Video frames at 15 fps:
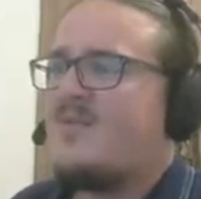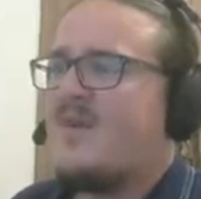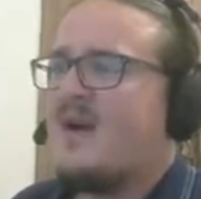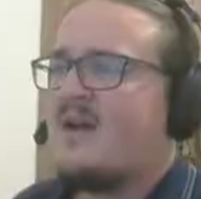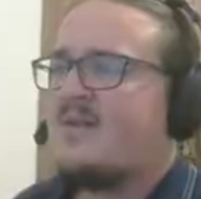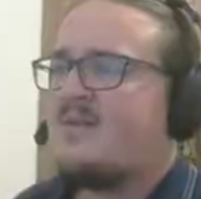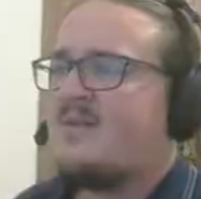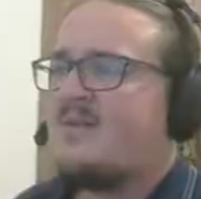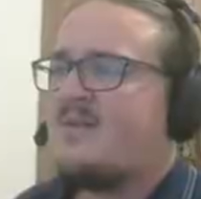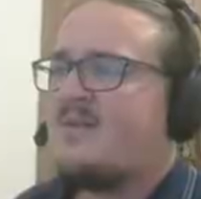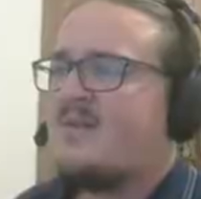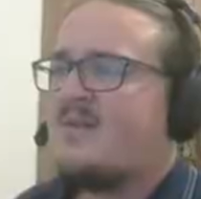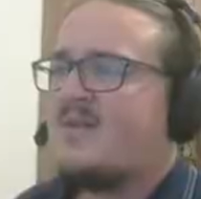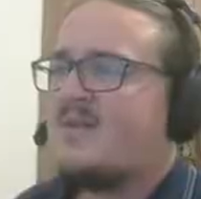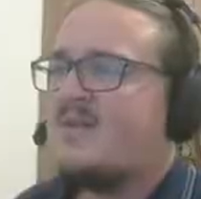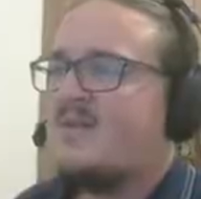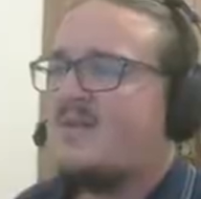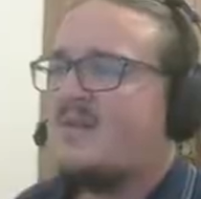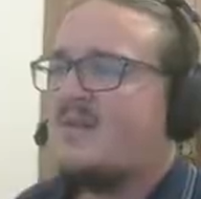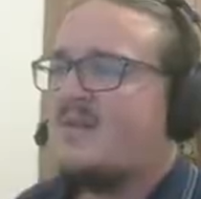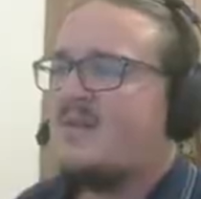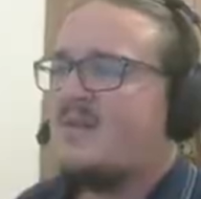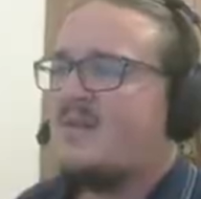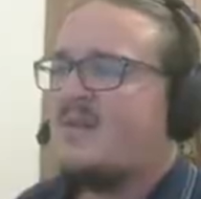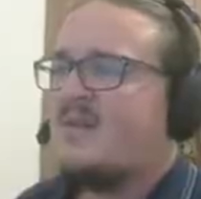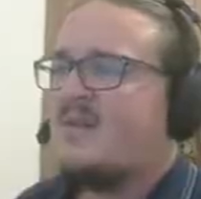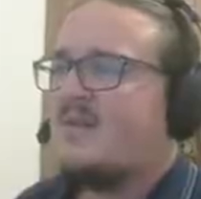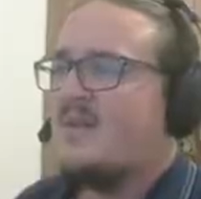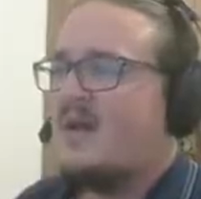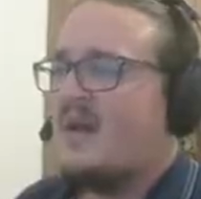got a pistol.
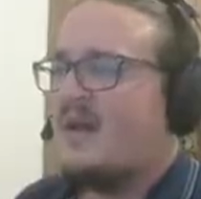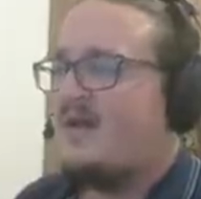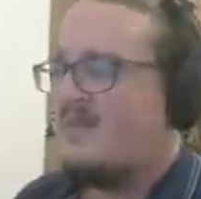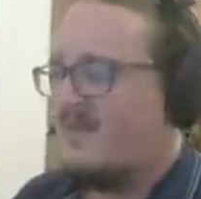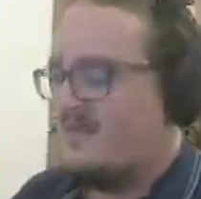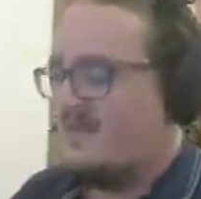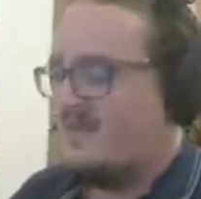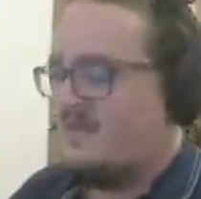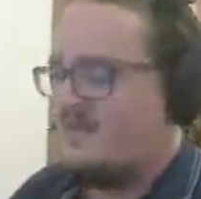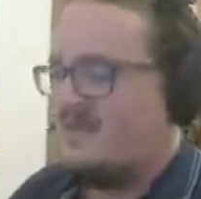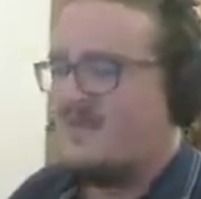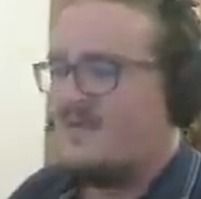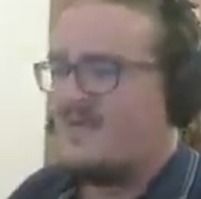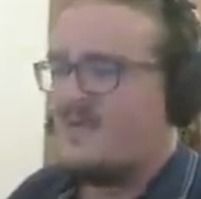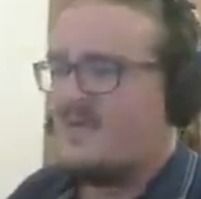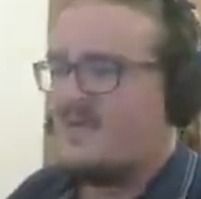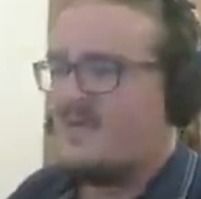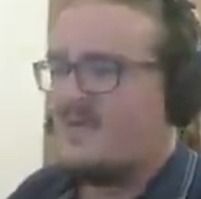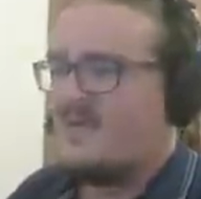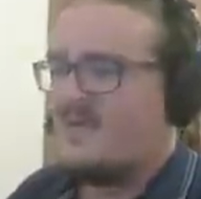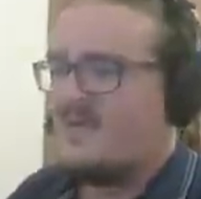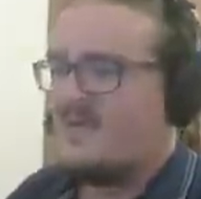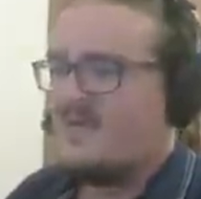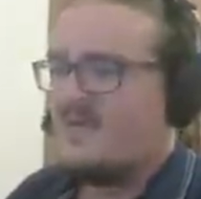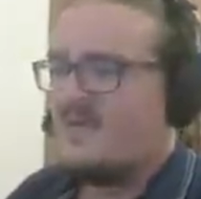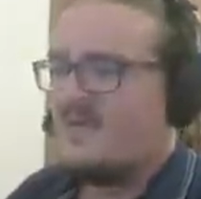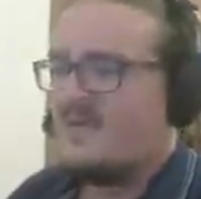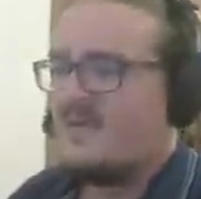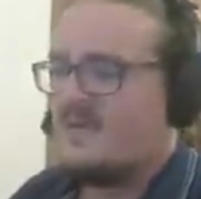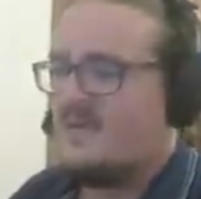I got a pistol with no
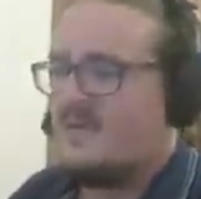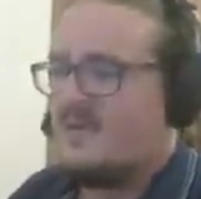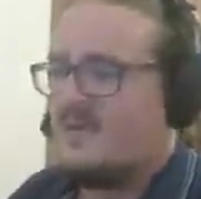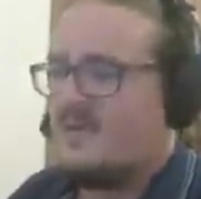ammo.